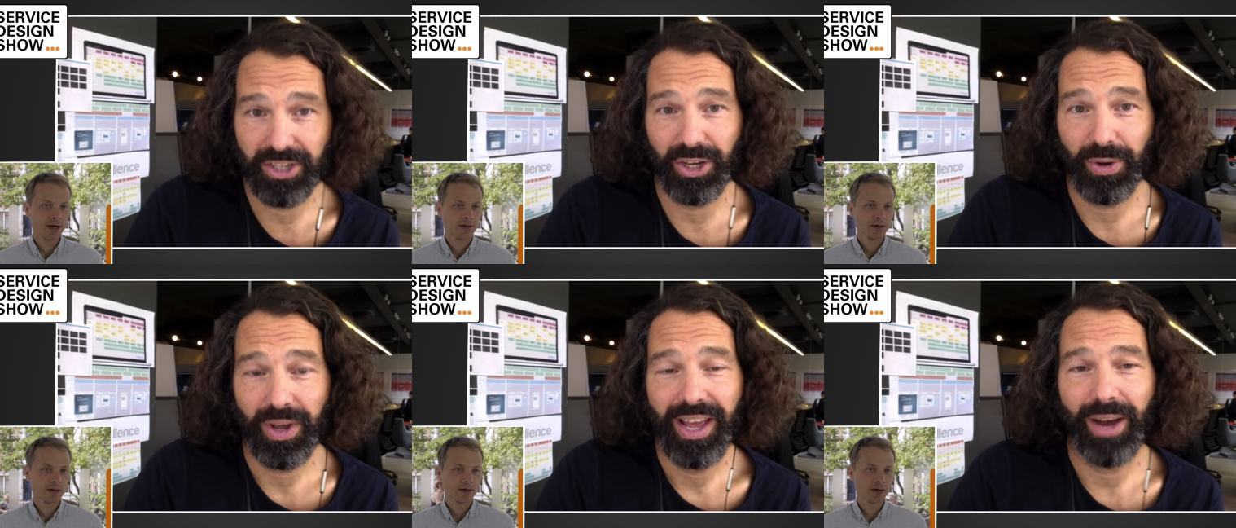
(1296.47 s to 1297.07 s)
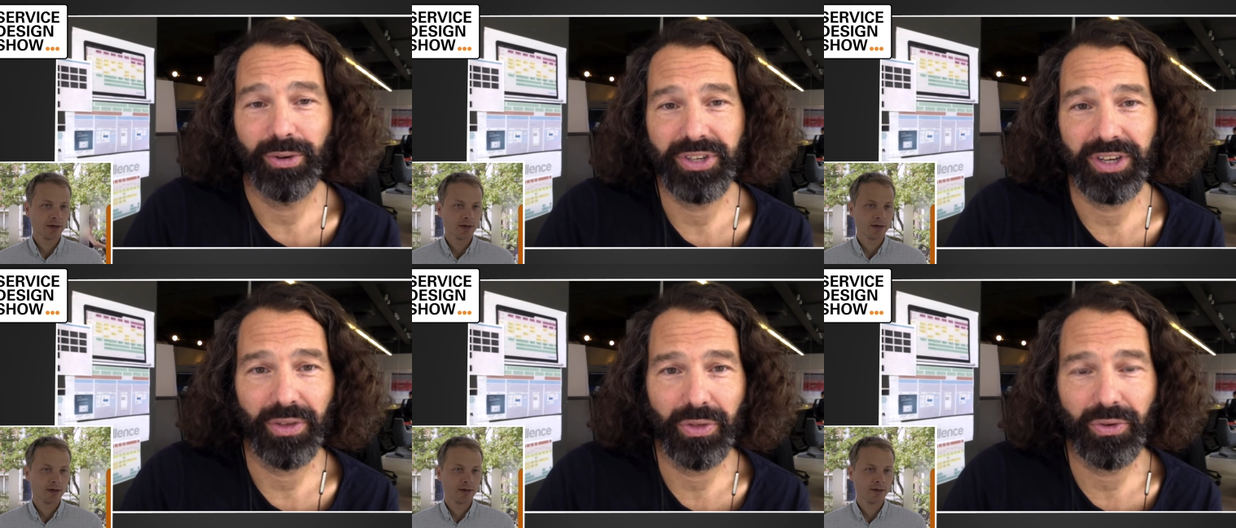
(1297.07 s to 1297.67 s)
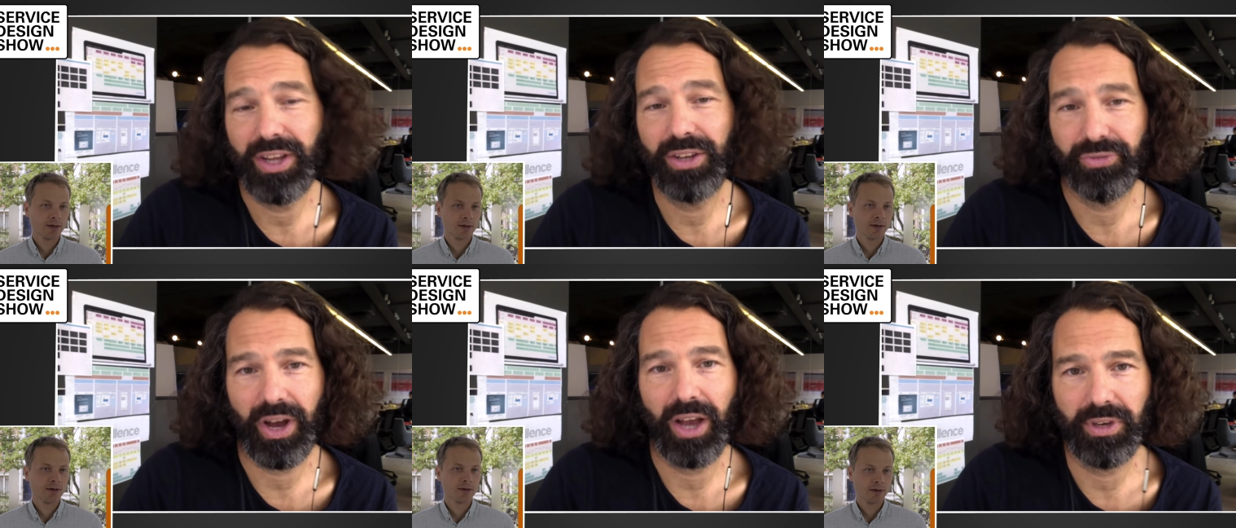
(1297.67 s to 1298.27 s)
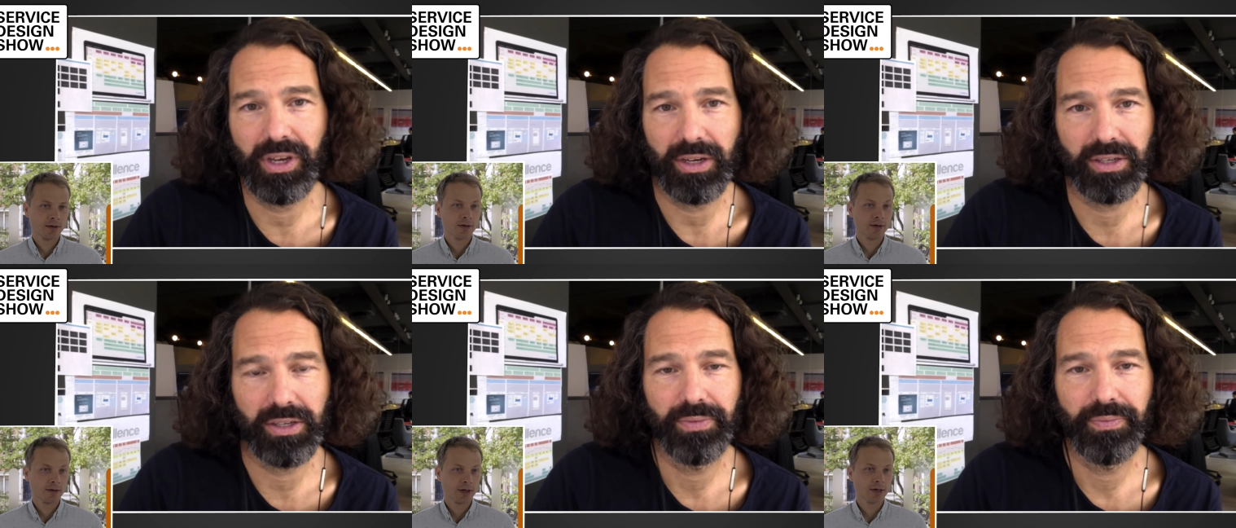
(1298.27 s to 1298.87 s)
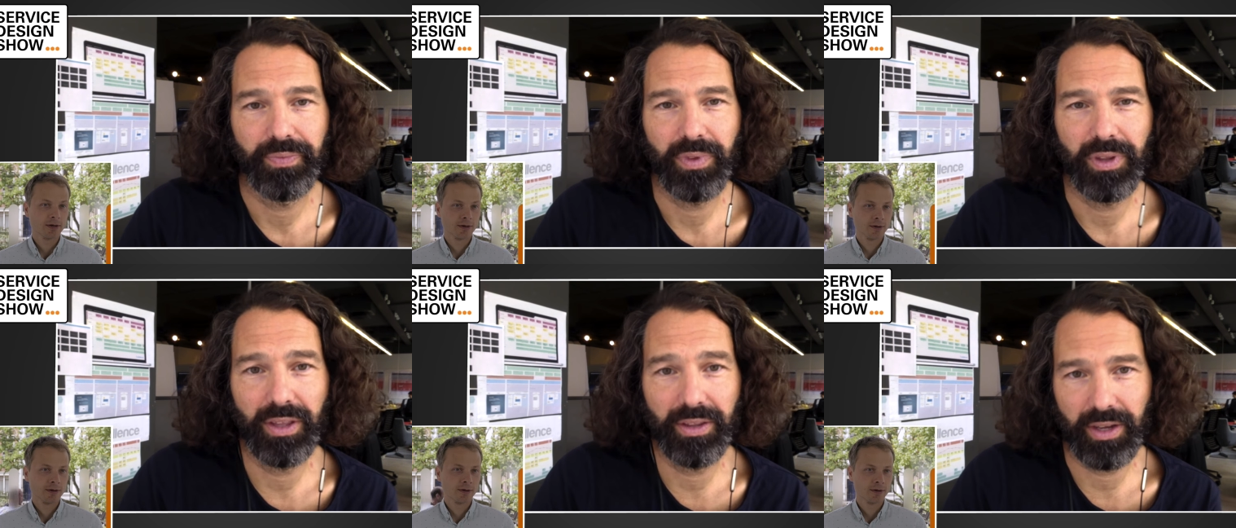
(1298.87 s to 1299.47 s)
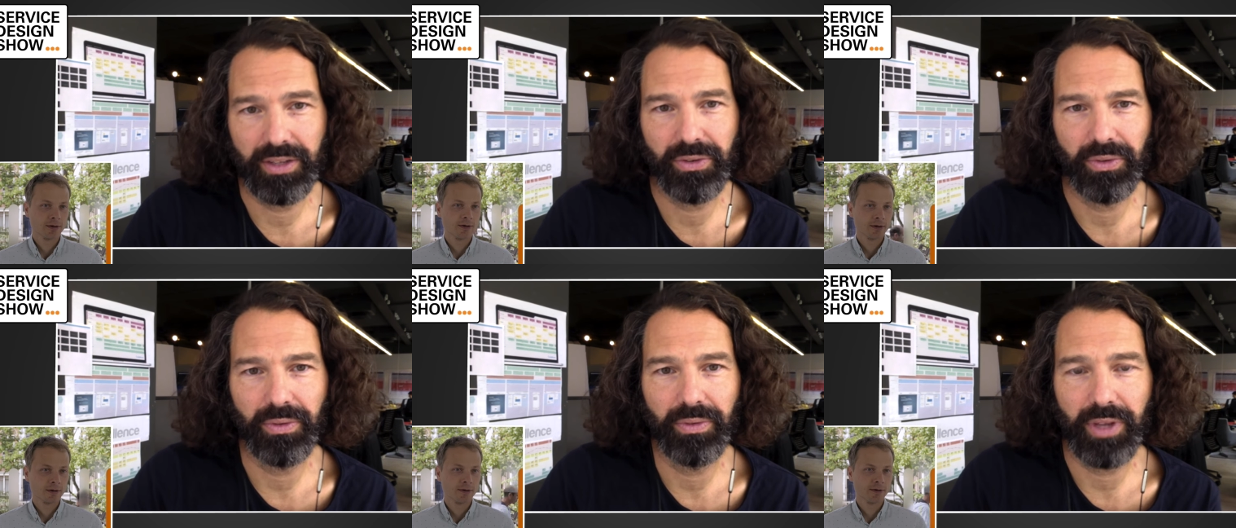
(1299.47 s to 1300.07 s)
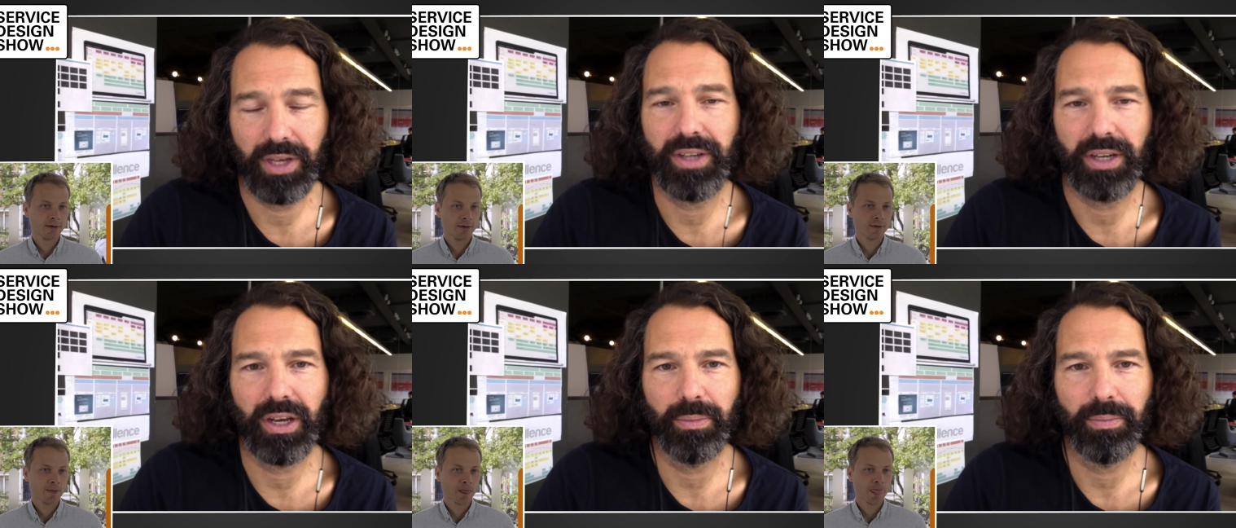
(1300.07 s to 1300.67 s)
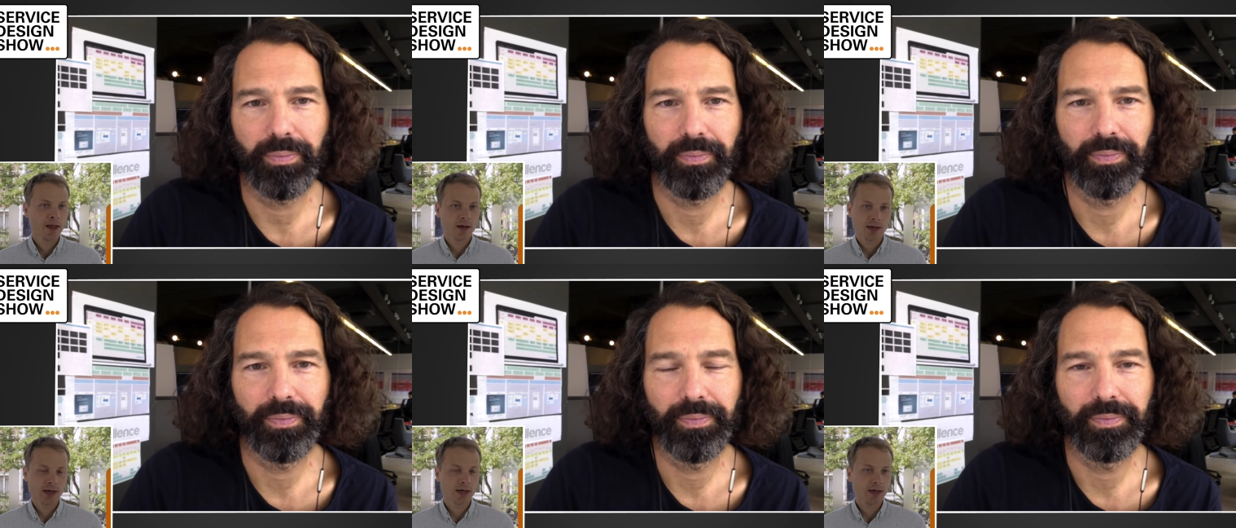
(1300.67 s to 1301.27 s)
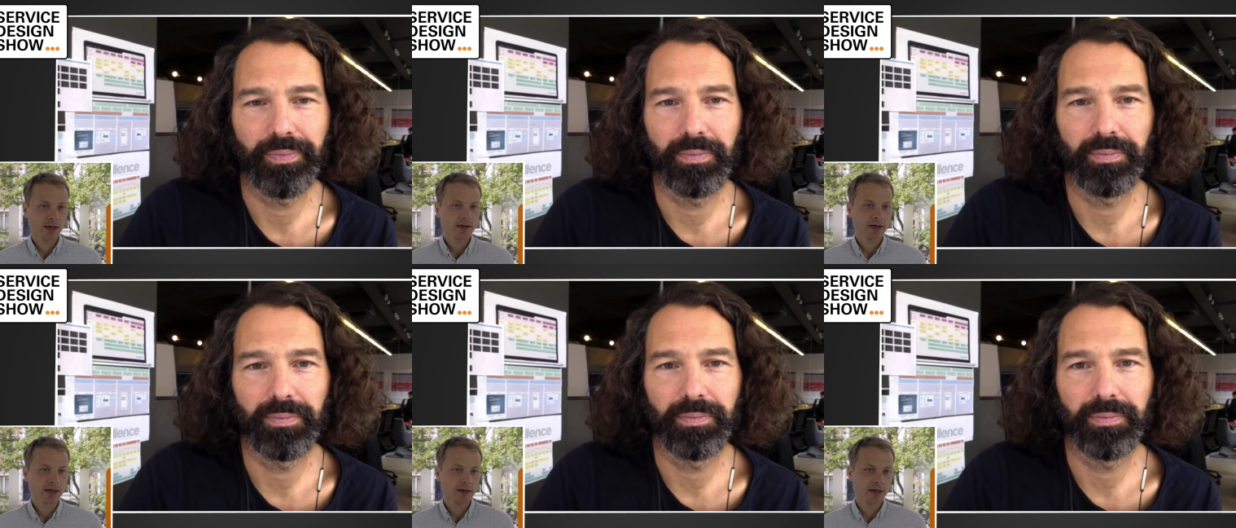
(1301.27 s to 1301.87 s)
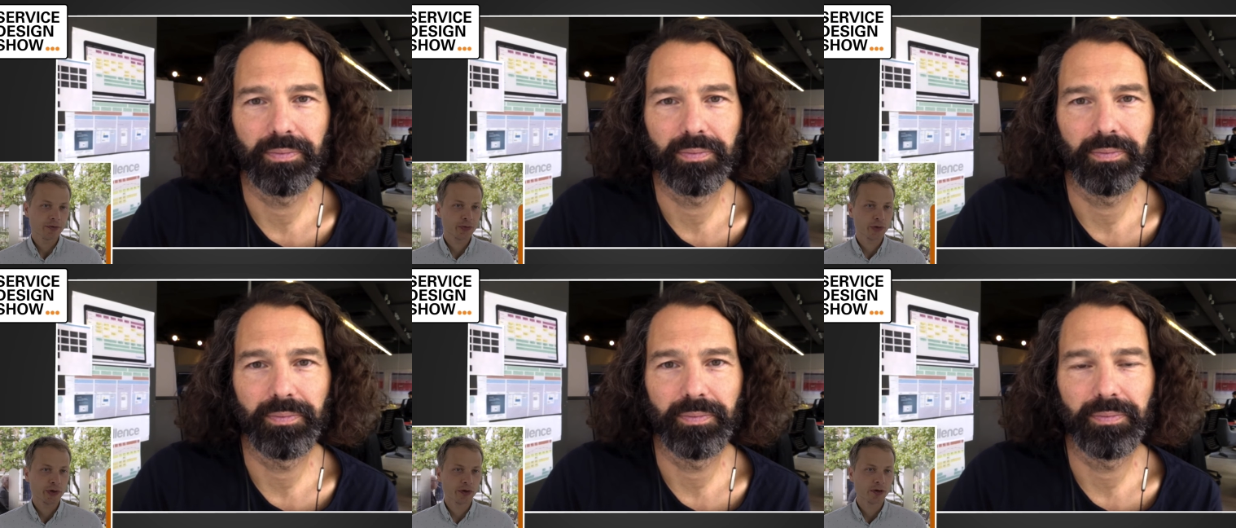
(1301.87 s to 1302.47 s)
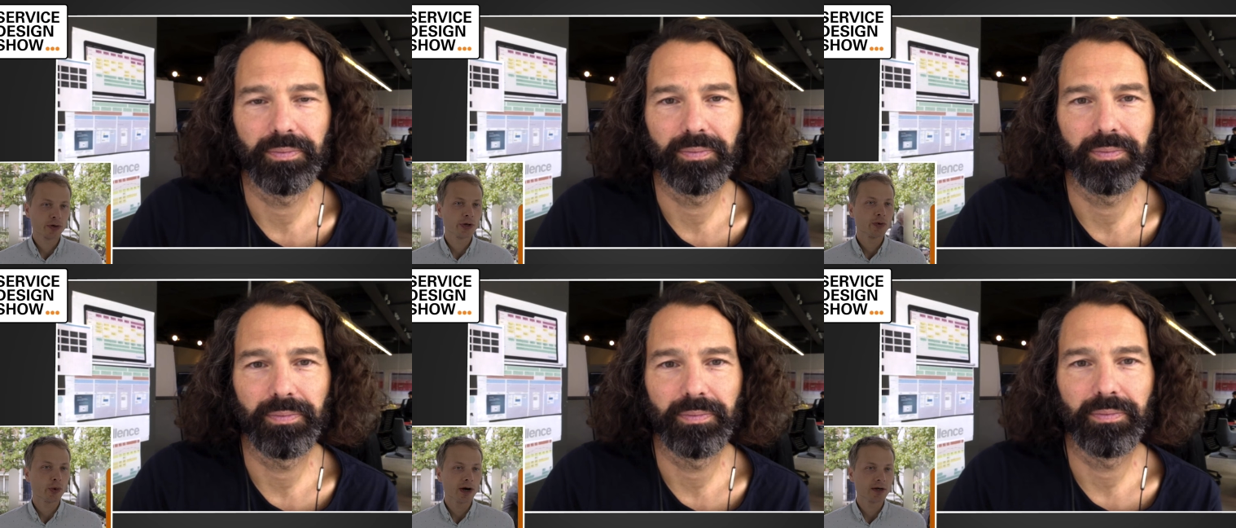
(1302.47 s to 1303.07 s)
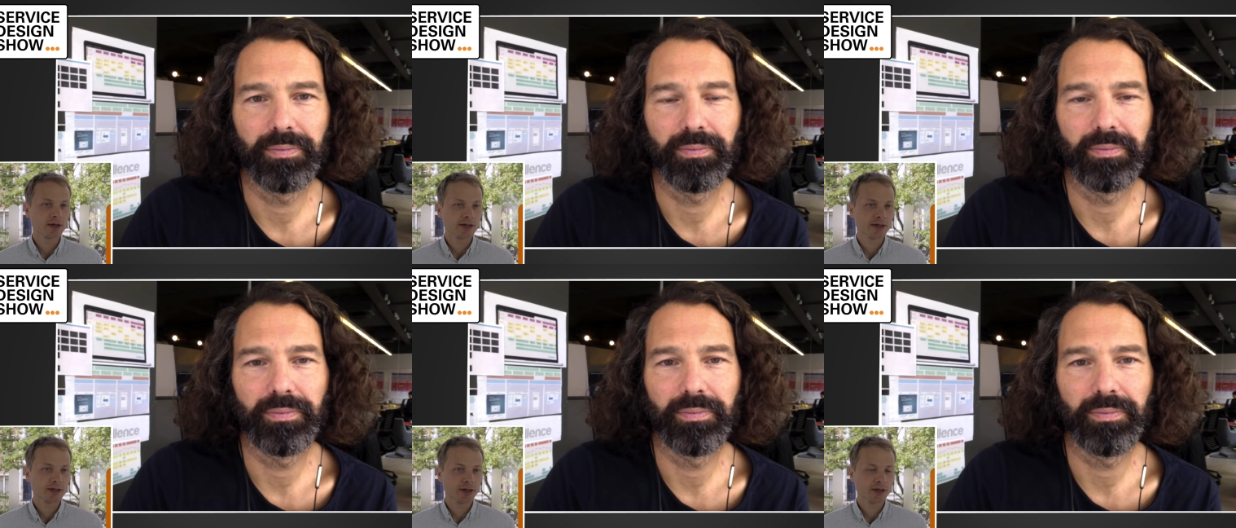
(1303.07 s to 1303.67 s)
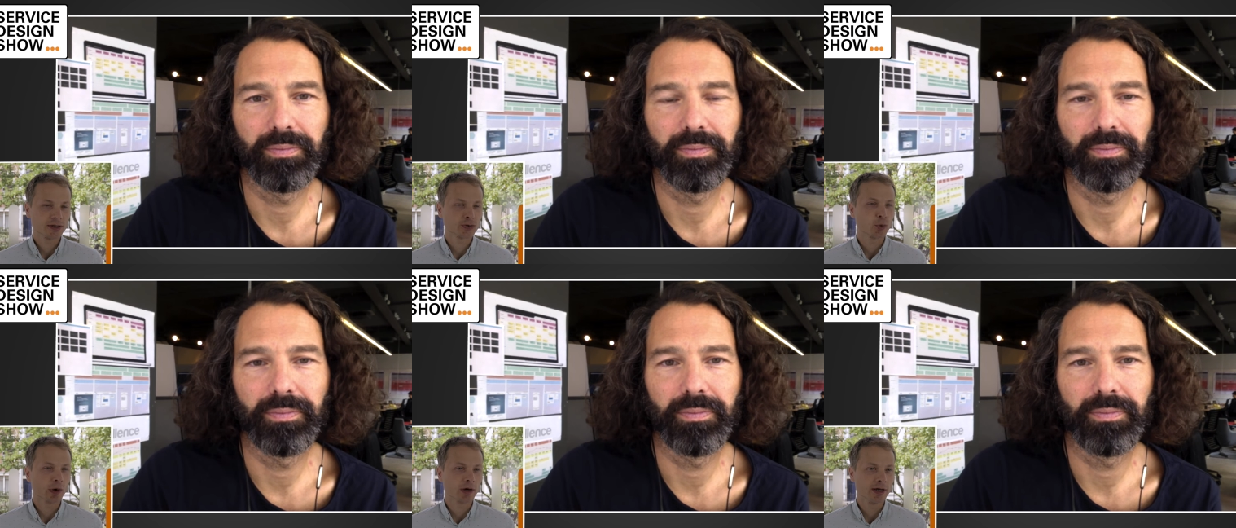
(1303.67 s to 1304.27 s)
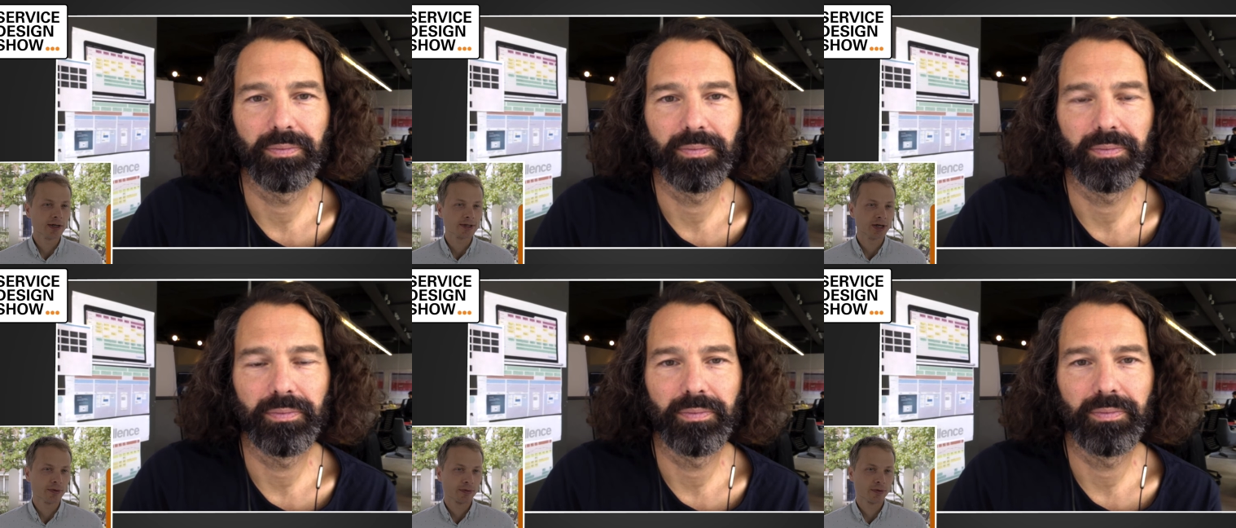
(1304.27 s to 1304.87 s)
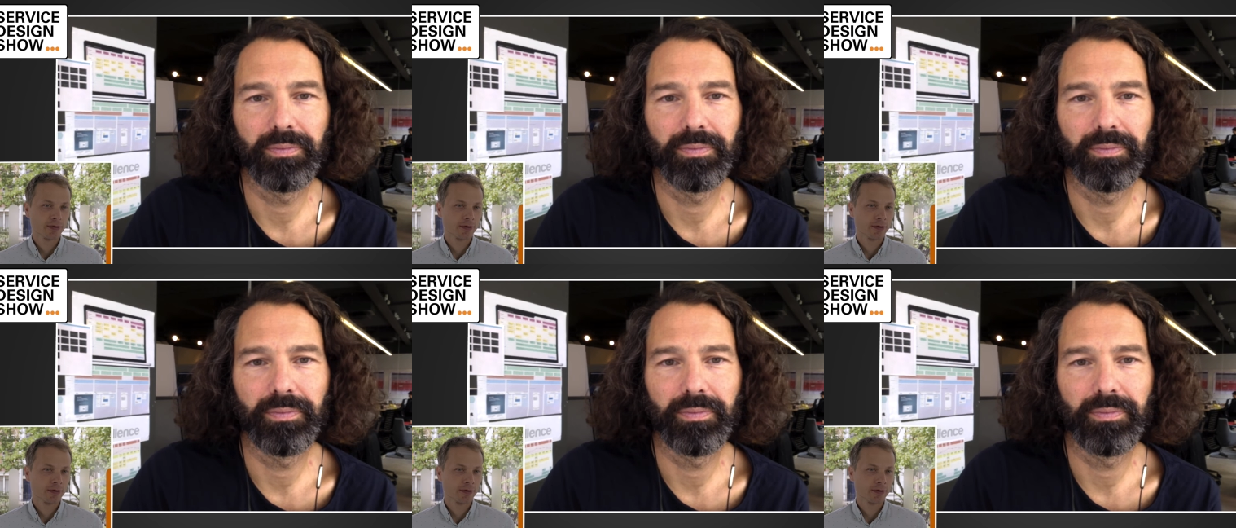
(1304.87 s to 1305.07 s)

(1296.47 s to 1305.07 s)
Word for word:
Speaker 1: Yeah. So I would yeah. say three to five years. Yeah, it takes takes that time.
Speaker 2: Yeah, and uh, that that re requires uh, strong leadership